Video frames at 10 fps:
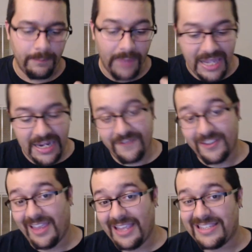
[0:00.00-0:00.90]
But if
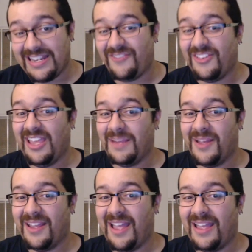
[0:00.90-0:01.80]
you liked it, if you like
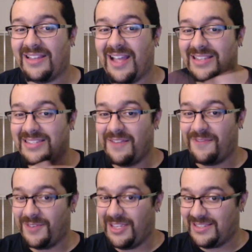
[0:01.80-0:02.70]
my concept
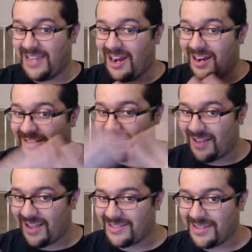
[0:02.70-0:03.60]
for the entire
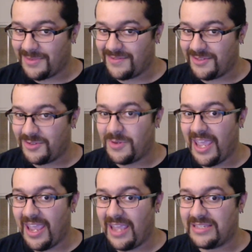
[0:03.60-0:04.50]
concept of
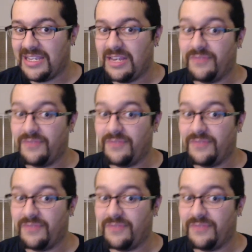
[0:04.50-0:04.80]
2K18,